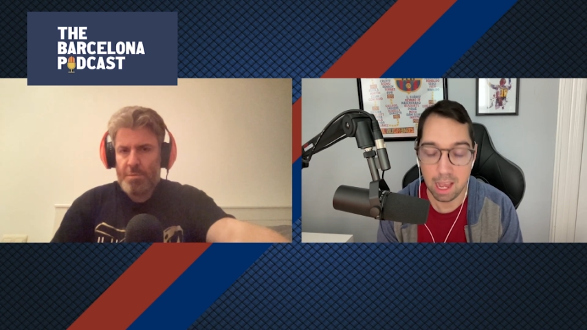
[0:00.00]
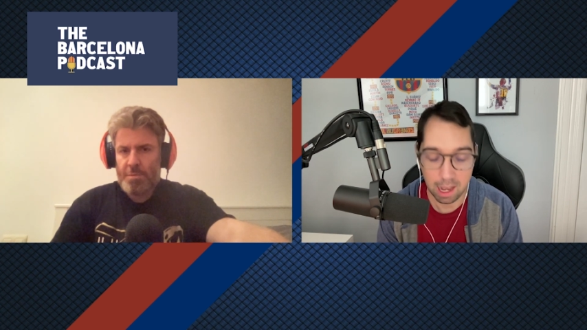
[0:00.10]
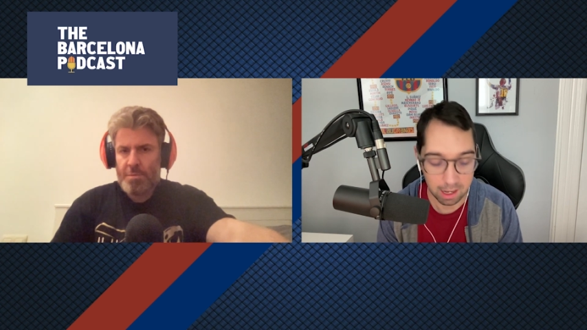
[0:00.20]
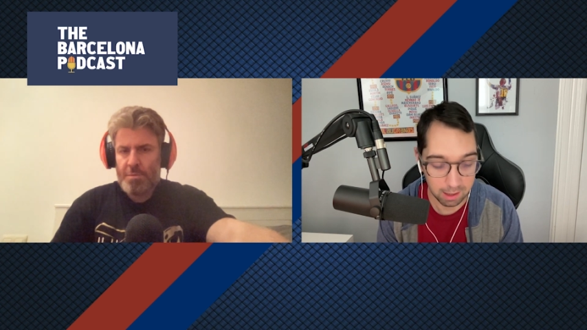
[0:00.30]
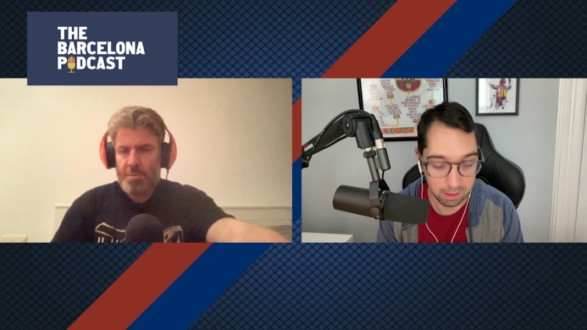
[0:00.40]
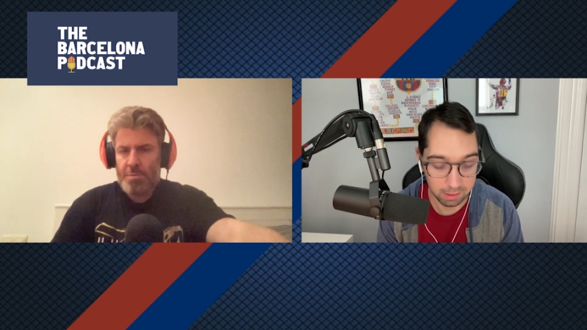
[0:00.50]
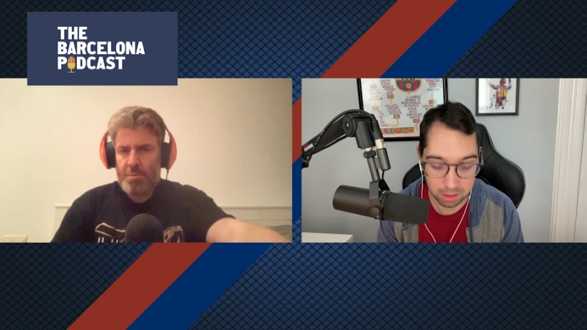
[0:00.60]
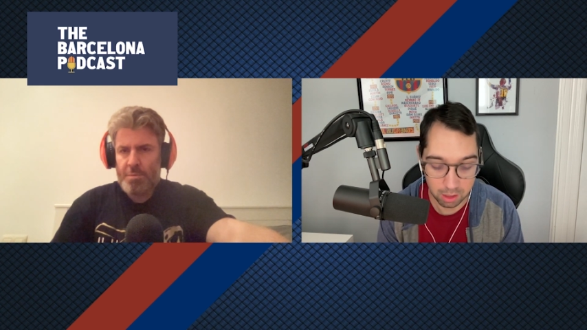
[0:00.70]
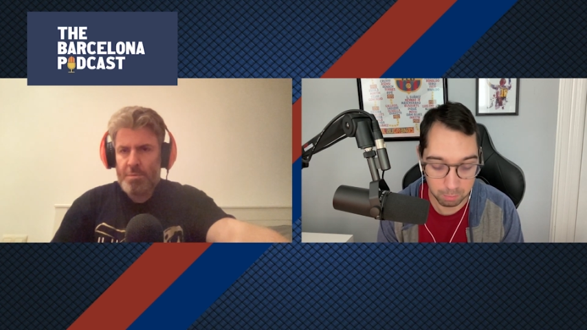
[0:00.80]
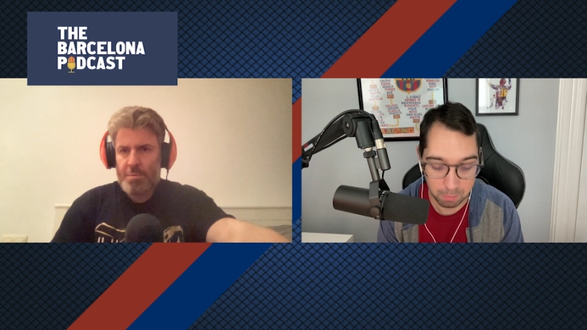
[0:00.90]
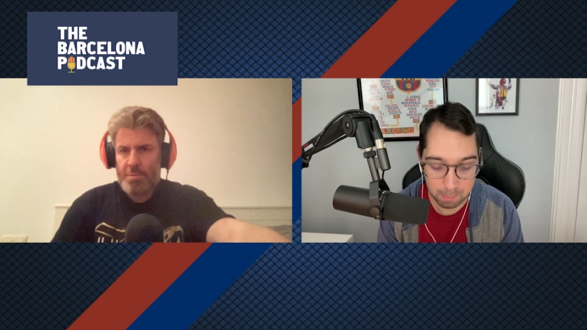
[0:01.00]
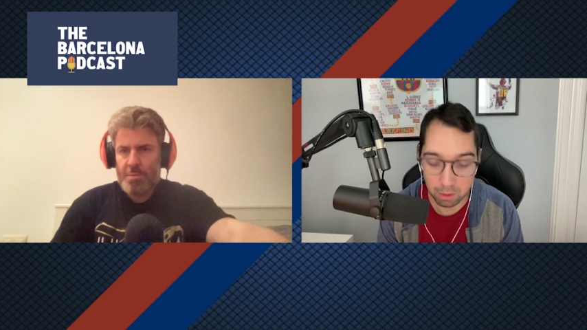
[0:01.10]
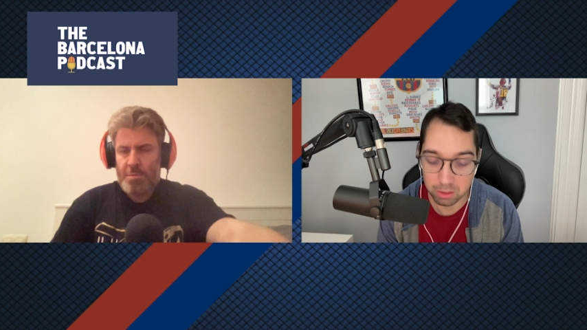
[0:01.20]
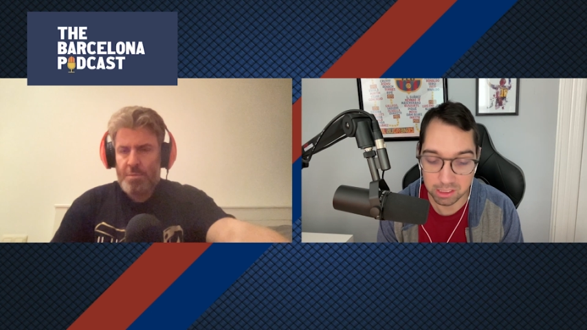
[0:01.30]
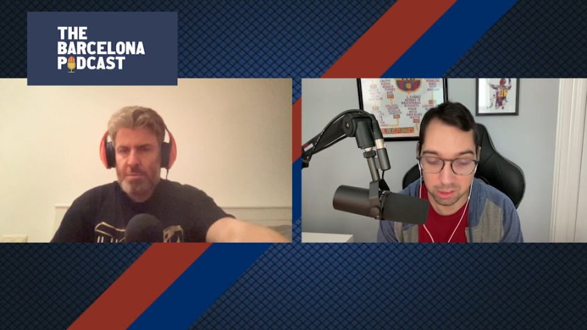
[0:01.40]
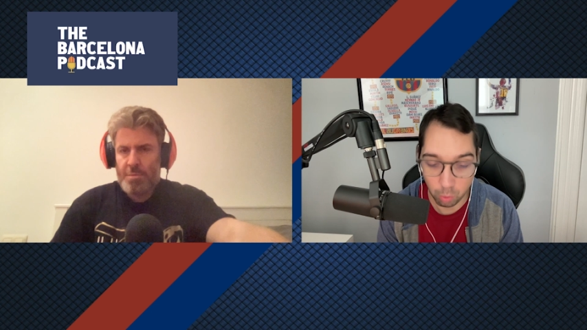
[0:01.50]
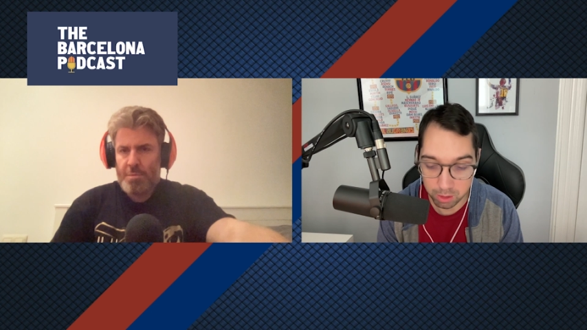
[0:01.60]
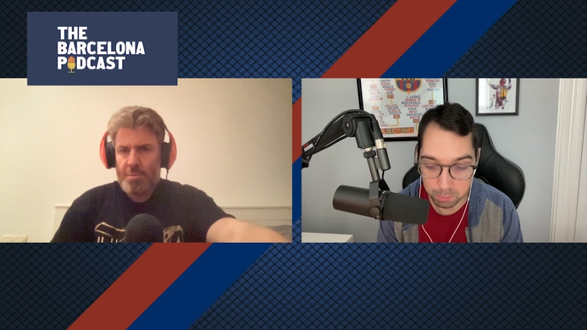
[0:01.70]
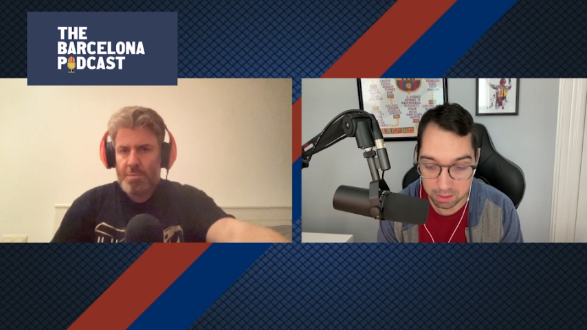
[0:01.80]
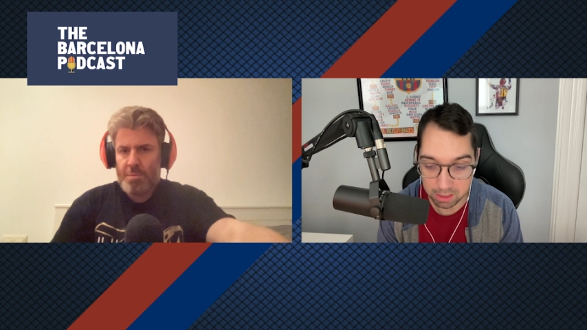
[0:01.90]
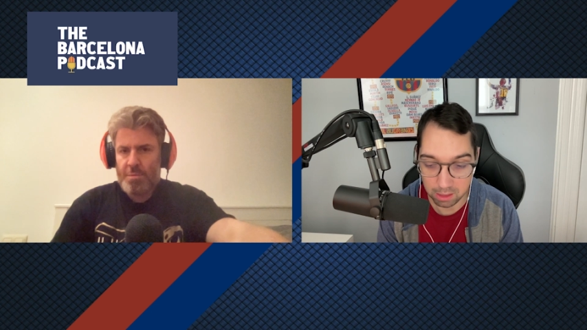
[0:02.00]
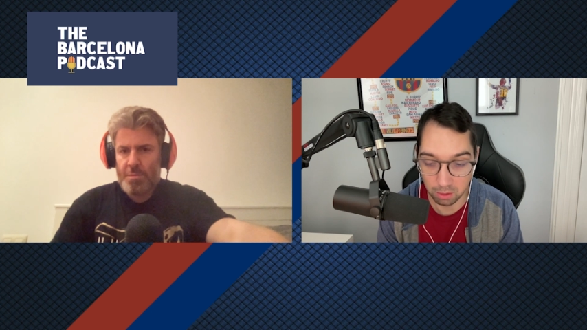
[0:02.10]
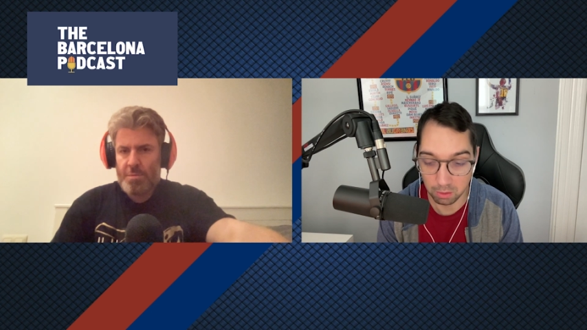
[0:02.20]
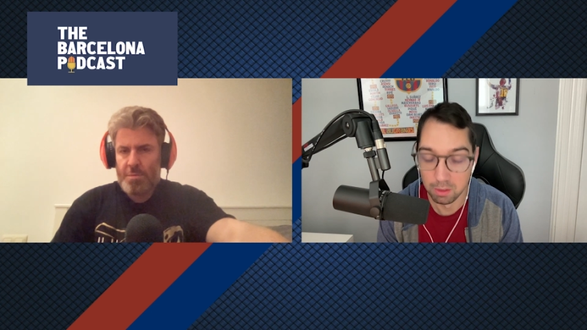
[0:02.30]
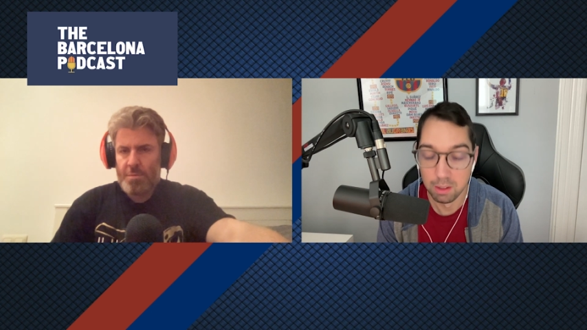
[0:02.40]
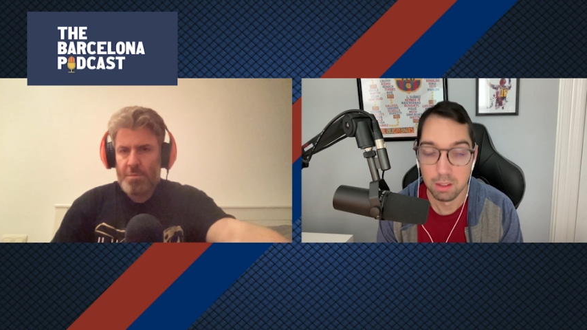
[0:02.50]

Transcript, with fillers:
Speaker 1: uh, you know, my policy has always been here: